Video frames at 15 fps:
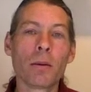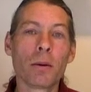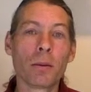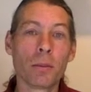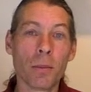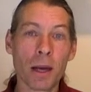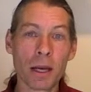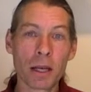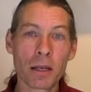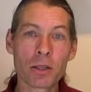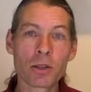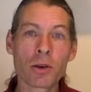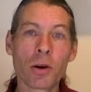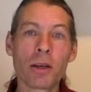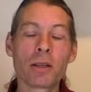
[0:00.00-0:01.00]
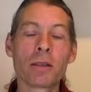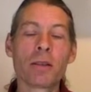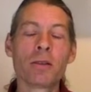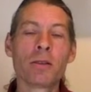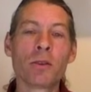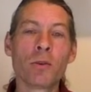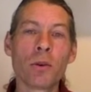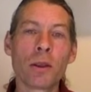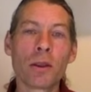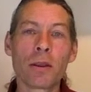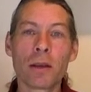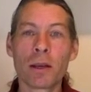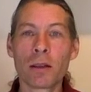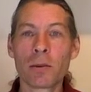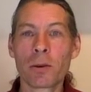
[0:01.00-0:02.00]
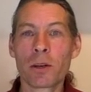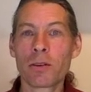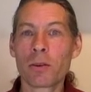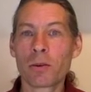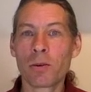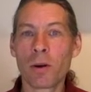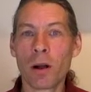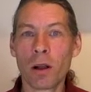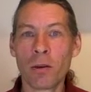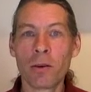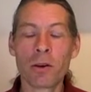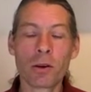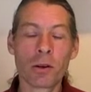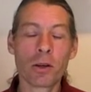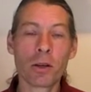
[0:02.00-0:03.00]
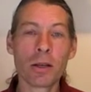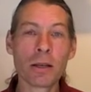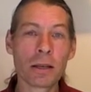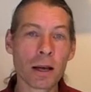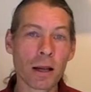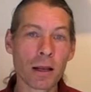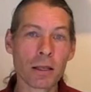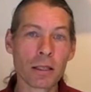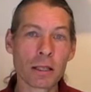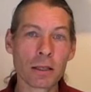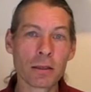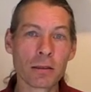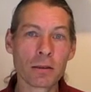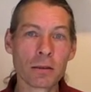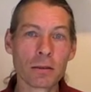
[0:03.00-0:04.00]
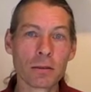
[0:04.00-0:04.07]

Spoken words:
making choices, doing things because you're following your good intelligence,